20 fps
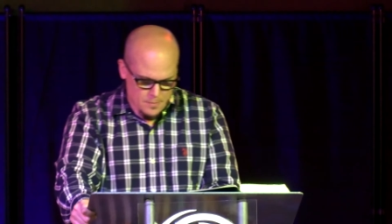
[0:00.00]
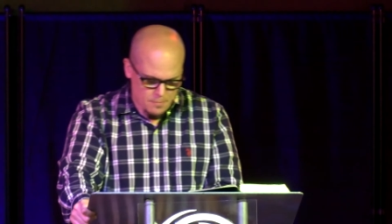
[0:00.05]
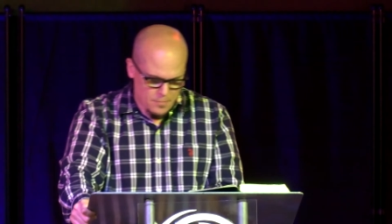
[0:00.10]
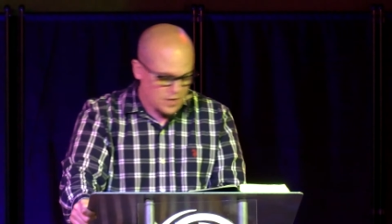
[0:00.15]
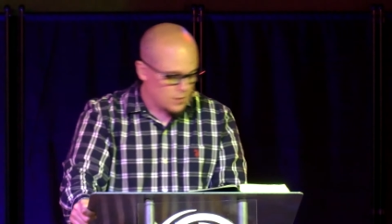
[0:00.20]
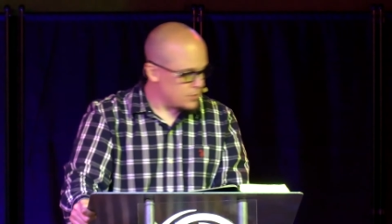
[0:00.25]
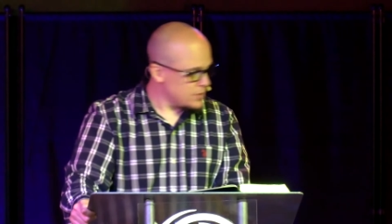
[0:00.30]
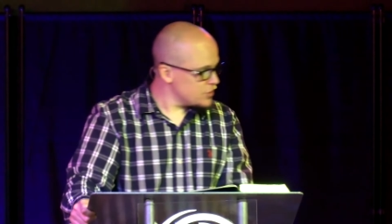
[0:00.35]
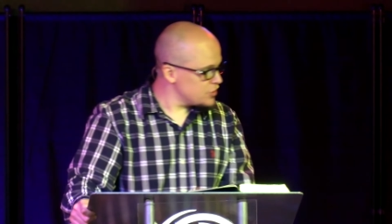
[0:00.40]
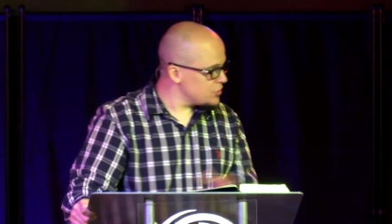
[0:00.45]

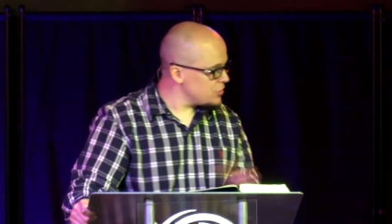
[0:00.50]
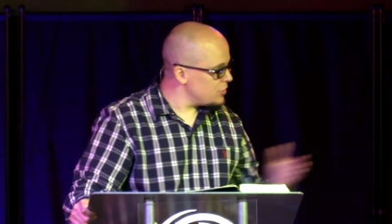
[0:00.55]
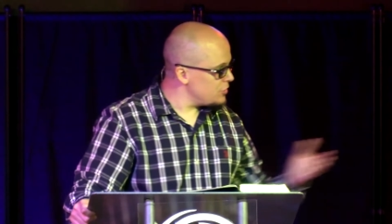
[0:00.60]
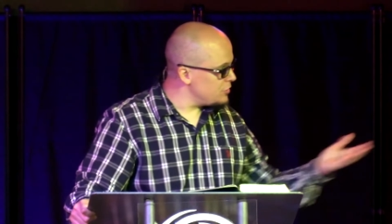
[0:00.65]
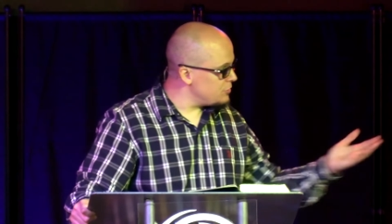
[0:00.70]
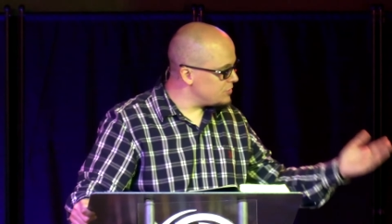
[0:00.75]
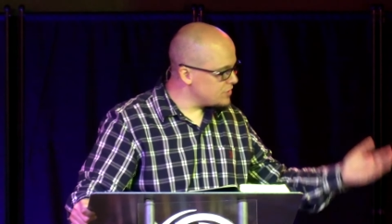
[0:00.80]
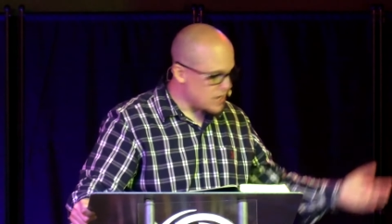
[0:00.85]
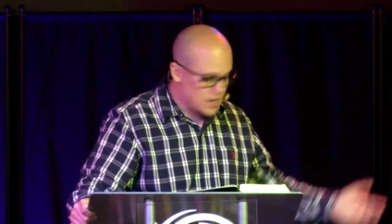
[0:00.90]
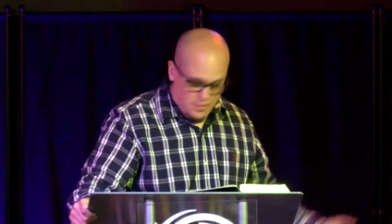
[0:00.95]
But I want to show
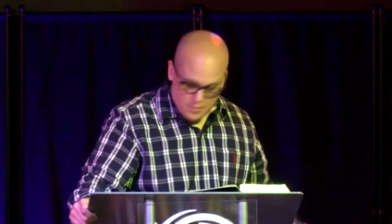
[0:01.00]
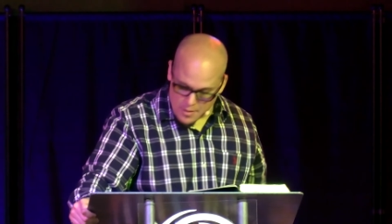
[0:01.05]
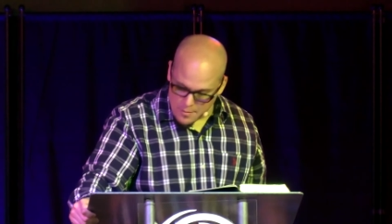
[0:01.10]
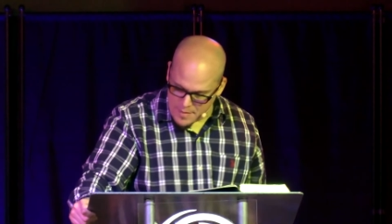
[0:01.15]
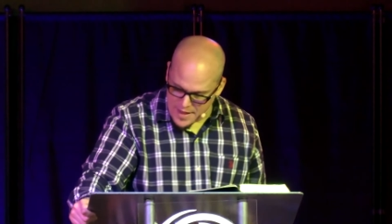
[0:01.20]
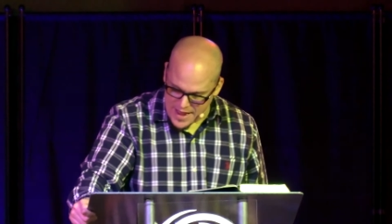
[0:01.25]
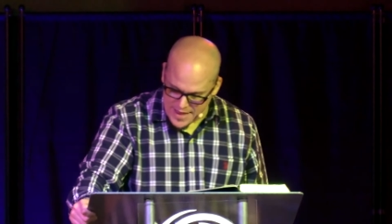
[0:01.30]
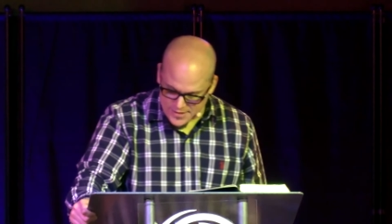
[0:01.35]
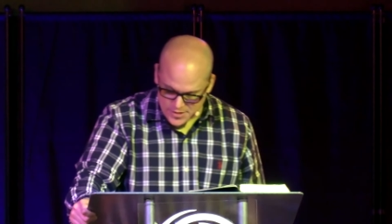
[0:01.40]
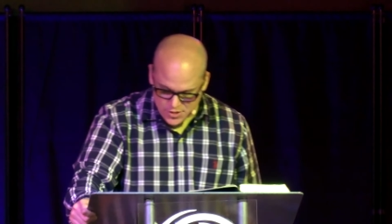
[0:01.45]
you a
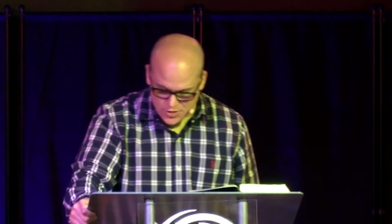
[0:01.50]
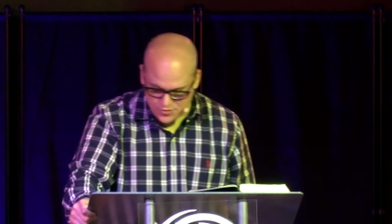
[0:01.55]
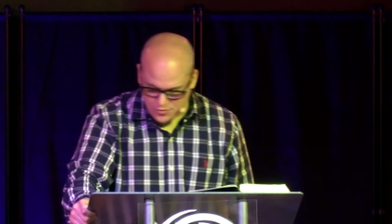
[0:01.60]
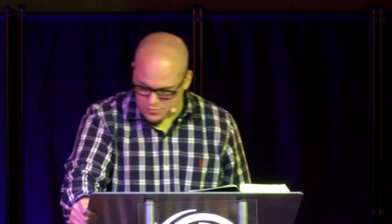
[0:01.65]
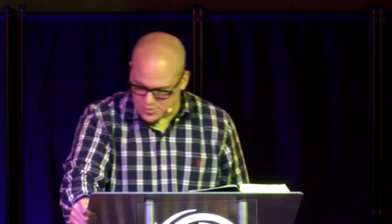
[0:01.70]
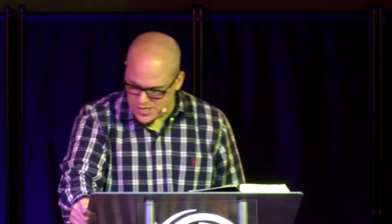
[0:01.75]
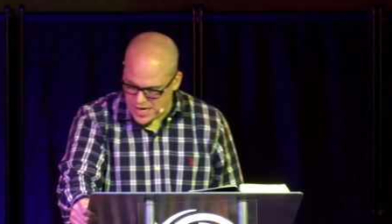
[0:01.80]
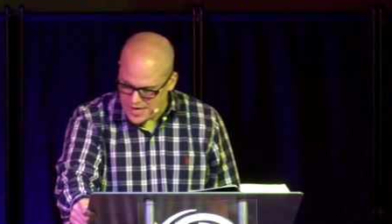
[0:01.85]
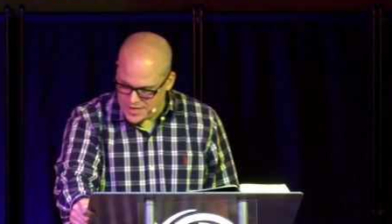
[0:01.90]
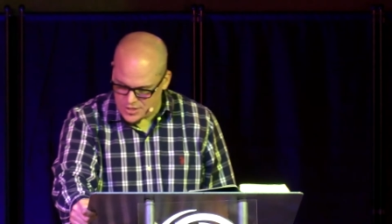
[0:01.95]
passage
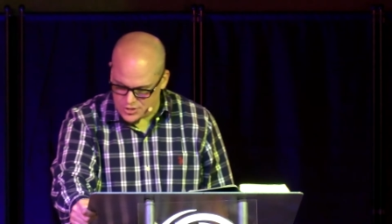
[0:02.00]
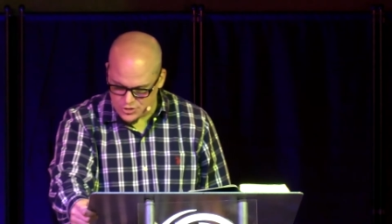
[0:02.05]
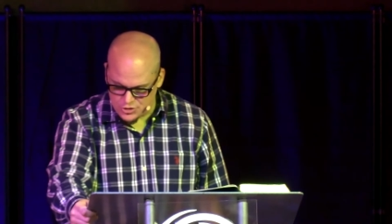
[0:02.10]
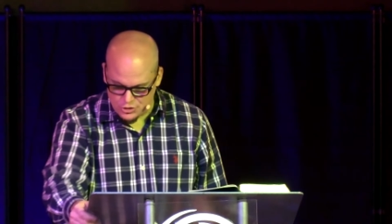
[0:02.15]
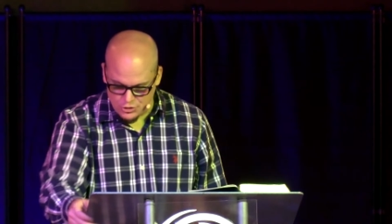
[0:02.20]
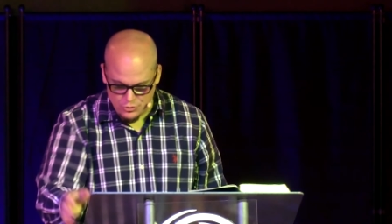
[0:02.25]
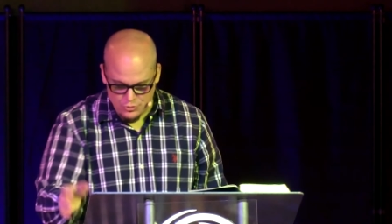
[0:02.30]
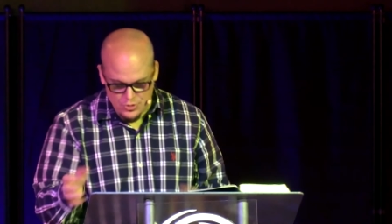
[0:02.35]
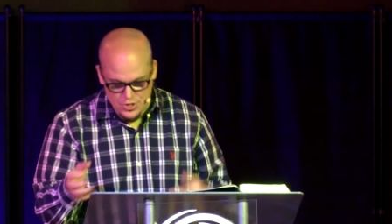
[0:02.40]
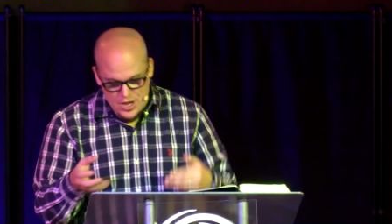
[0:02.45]
from Titus
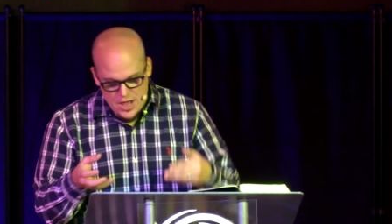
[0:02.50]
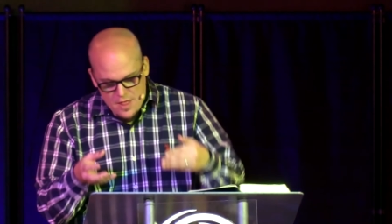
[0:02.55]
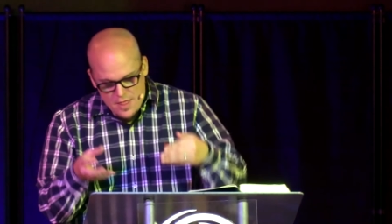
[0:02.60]
2